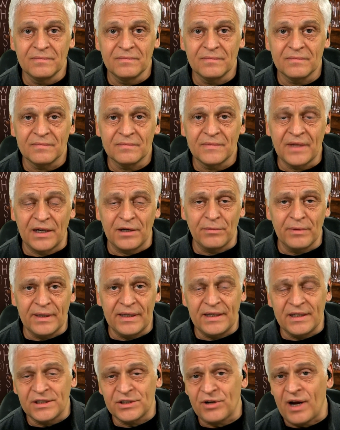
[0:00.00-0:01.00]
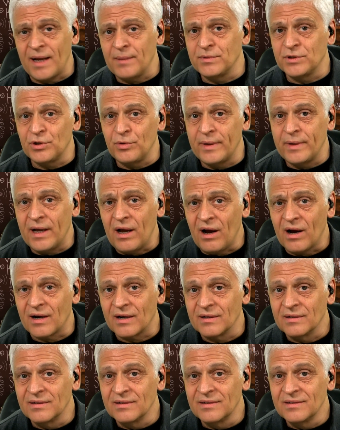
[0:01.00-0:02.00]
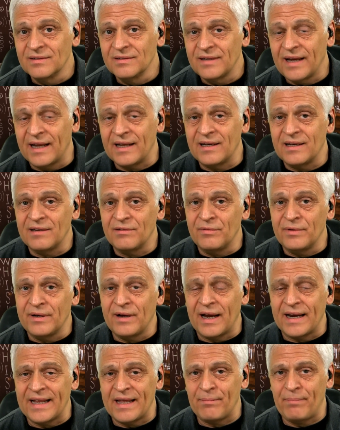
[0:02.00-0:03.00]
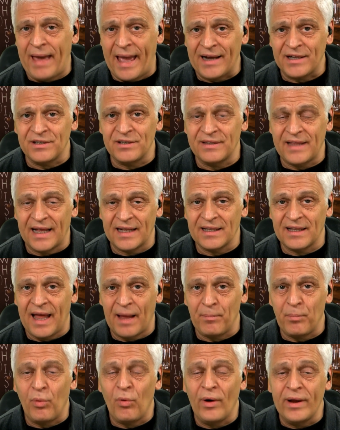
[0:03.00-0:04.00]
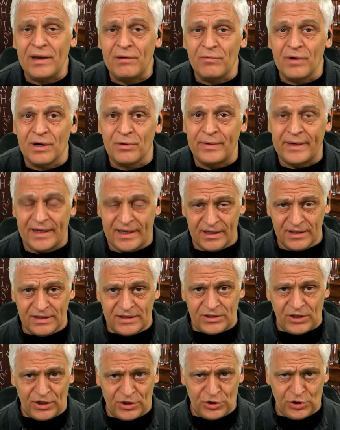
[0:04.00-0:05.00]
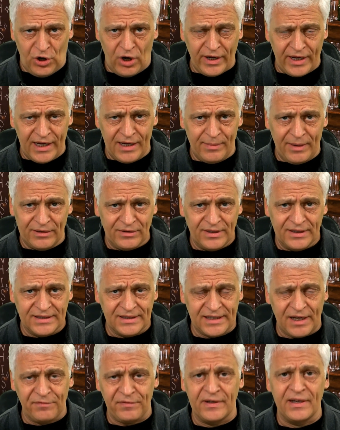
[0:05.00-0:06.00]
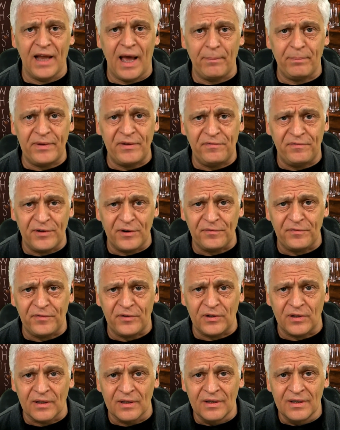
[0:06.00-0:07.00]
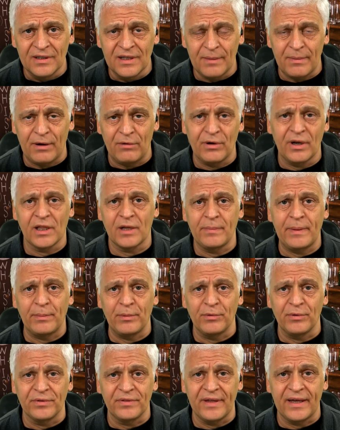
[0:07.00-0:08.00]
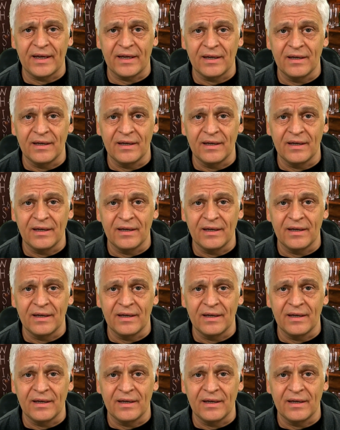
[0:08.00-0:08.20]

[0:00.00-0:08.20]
And it really describes who we are. And we've got to get back to that point where we can start talking about this stuff and not be fearful about what other people will think.